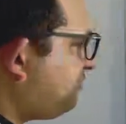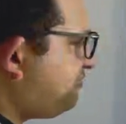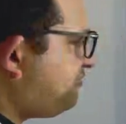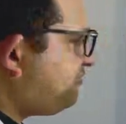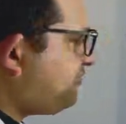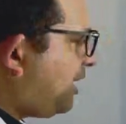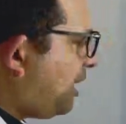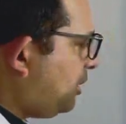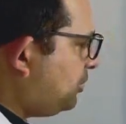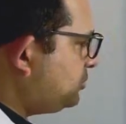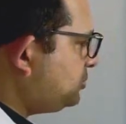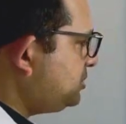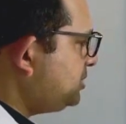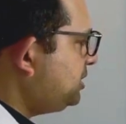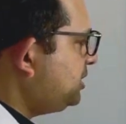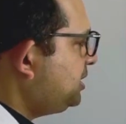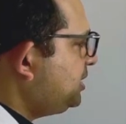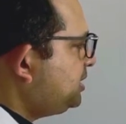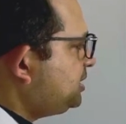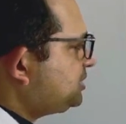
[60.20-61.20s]

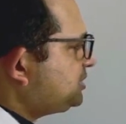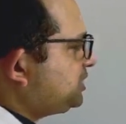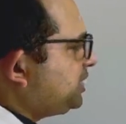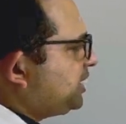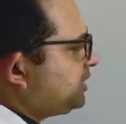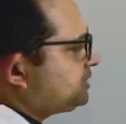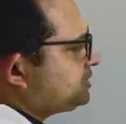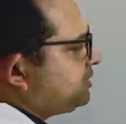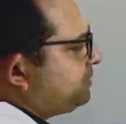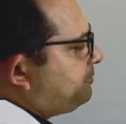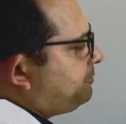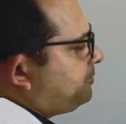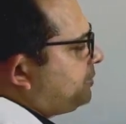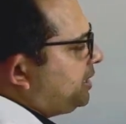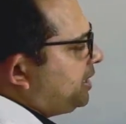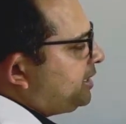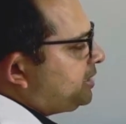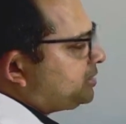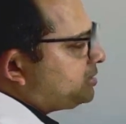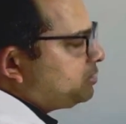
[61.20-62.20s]
found that the
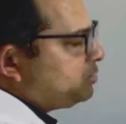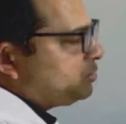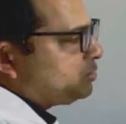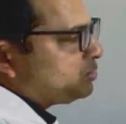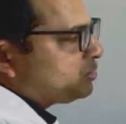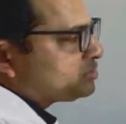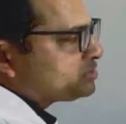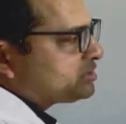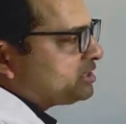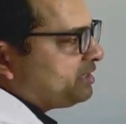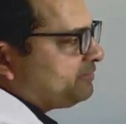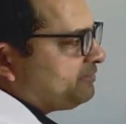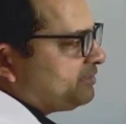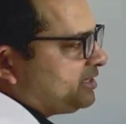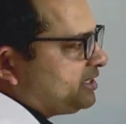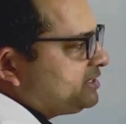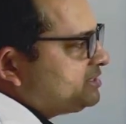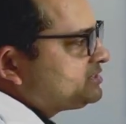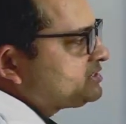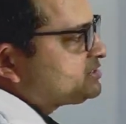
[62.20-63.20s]
blood glucose level
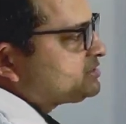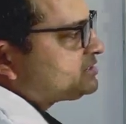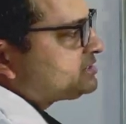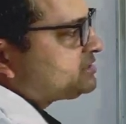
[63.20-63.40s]
is